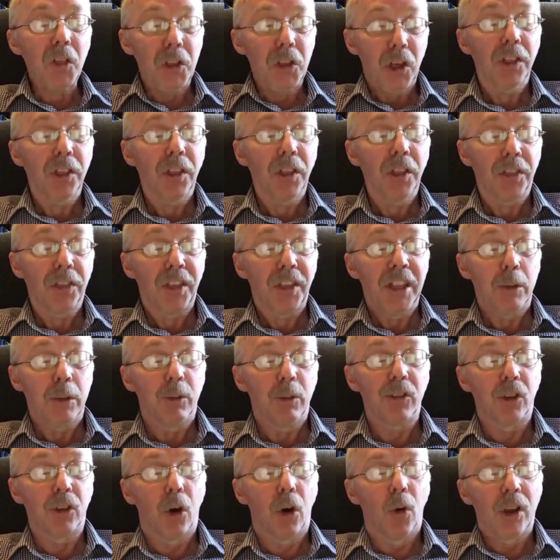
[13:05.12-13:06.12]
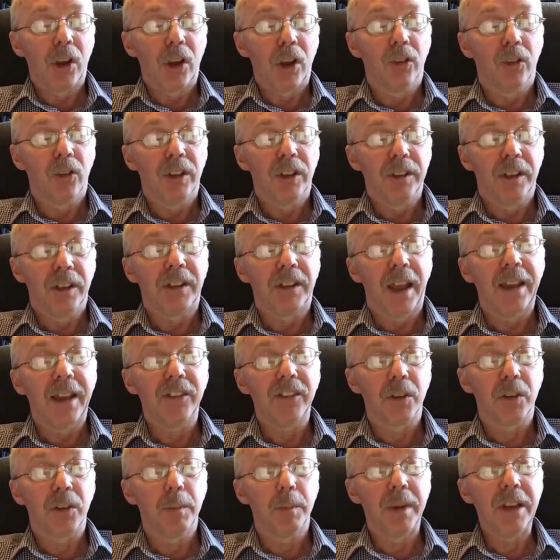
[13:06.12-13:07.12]
other thing that was going on in the days
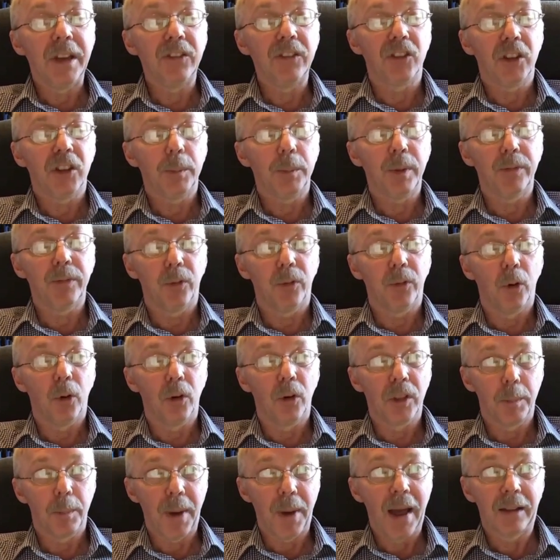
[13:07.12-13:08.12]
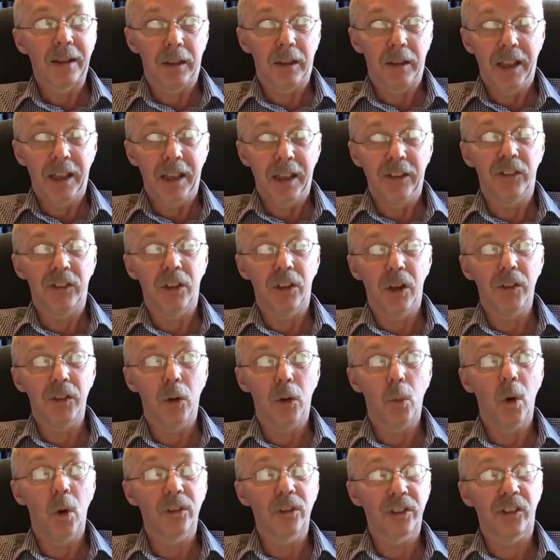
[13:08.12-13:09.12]
immediately before the battle is that there
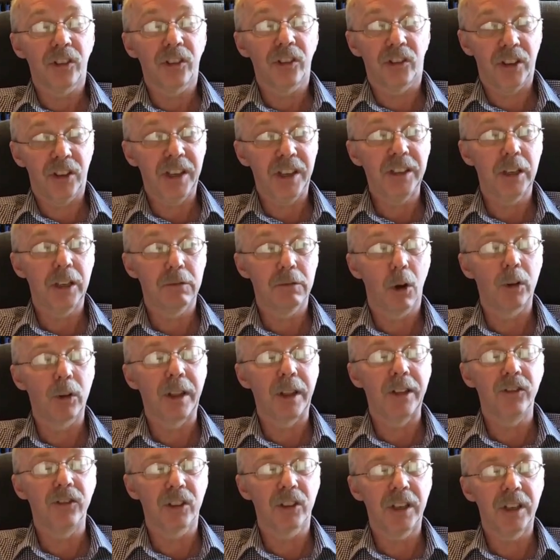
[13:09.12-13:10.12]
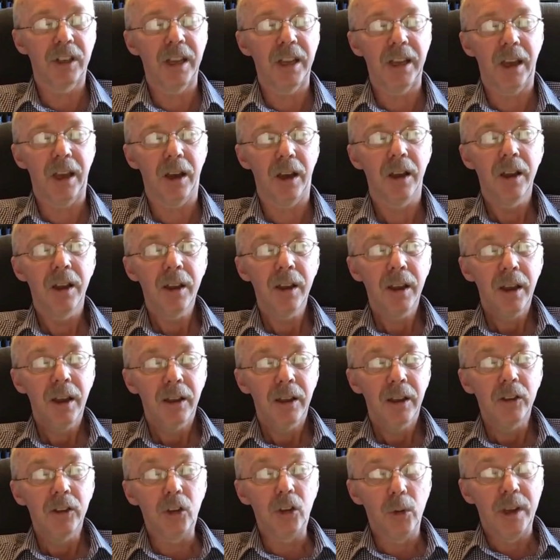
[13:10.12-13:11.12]
was a senior Royal Engineer
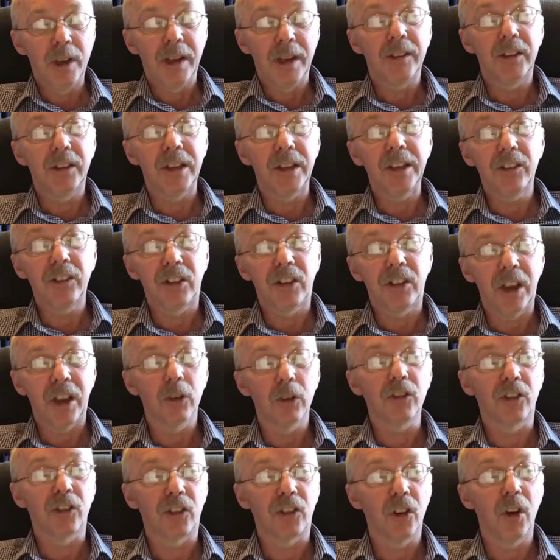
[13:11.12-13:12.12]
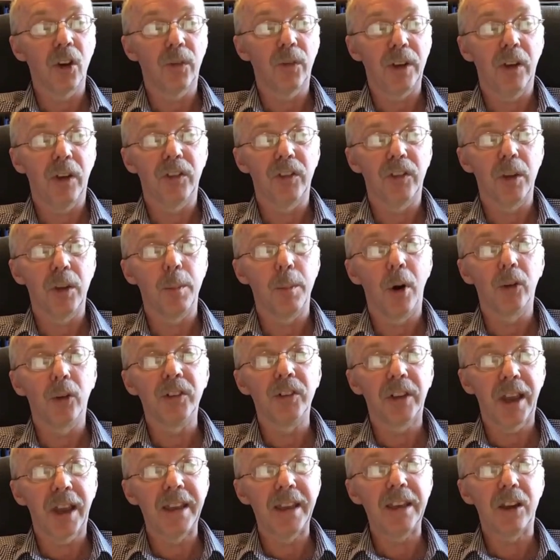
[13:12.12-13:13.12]
doing a detailed survey of the
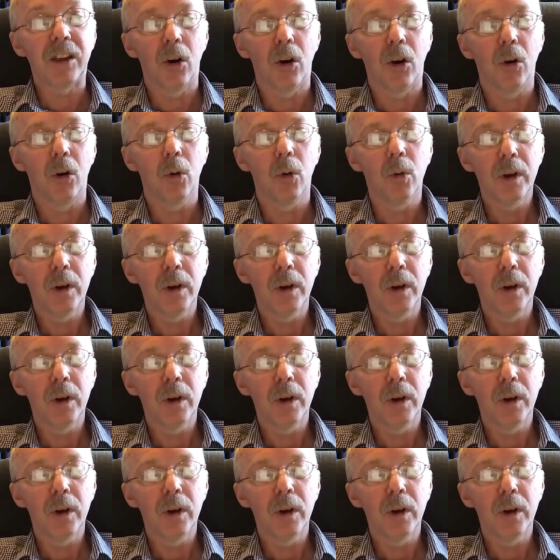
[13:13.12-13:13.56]
Mondego